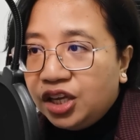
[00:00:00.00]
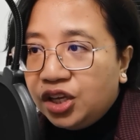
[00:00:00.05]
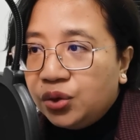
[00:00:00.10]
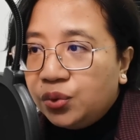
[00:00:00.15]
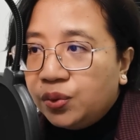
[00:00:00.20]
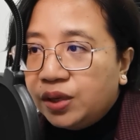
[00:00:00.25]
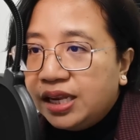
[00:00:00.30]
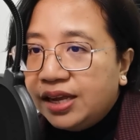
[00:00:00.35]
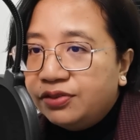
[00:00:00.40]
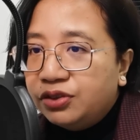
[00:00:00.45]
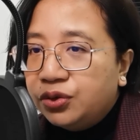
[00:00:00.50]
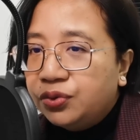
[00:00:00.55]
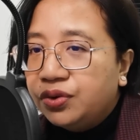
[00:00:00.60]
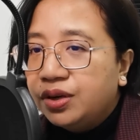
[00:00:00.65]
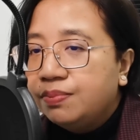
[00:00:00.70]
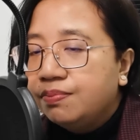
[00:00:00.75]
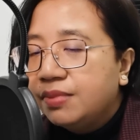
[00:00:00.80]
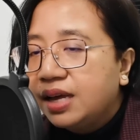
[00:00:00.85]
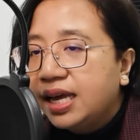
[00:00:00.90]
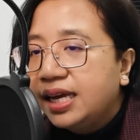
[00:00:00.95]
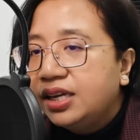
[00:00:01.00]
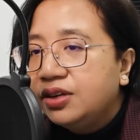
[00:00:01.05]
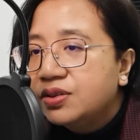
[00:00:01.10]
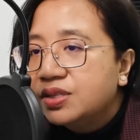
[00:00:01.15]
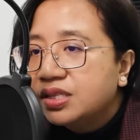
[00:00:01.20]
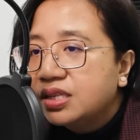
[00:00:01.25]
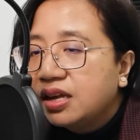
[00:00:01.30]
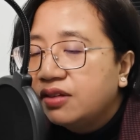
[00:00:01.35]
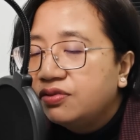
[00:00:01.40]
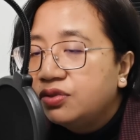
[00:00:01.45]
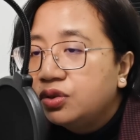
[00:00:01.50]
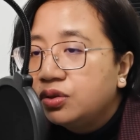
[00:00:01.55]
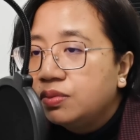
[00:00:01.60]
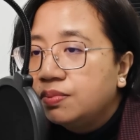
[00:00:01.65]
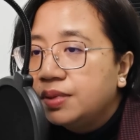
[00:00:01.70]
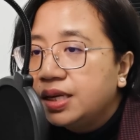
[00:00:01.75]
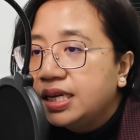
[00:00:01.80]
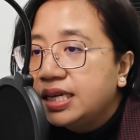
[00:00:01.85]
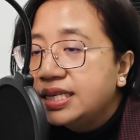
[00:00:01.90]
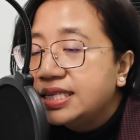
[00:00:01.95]
You will have to remind yourself to
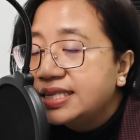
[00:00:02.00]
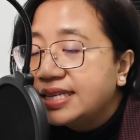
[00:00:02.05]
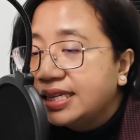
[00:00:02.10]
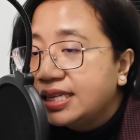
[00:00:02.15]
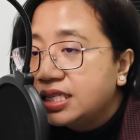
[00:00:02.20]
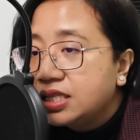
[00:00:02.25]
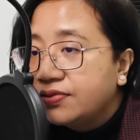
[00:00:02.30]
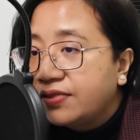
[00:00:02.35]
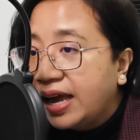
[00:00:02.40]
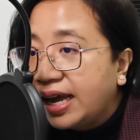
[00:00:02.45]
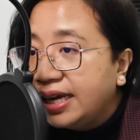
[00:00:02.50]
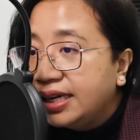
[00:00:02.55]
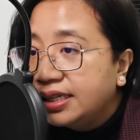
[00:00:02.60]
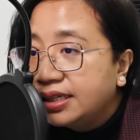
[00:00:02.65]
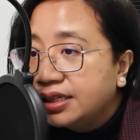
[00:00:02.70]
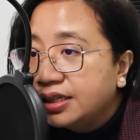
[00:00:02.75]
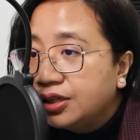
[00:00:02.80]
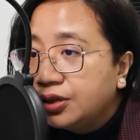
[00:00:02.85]
be satisfied,